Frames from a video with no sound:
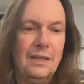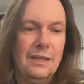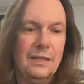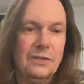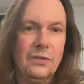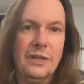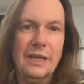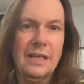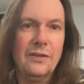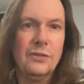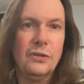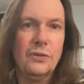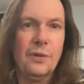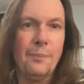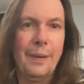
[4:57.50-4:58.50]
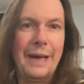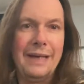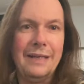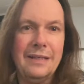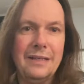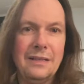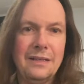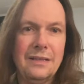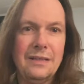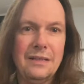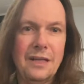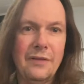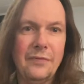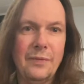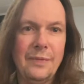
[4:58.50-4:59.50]
so that gives you the bite
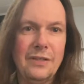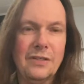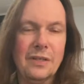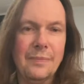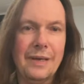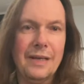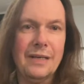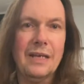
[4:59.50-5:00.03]
of the Music Man,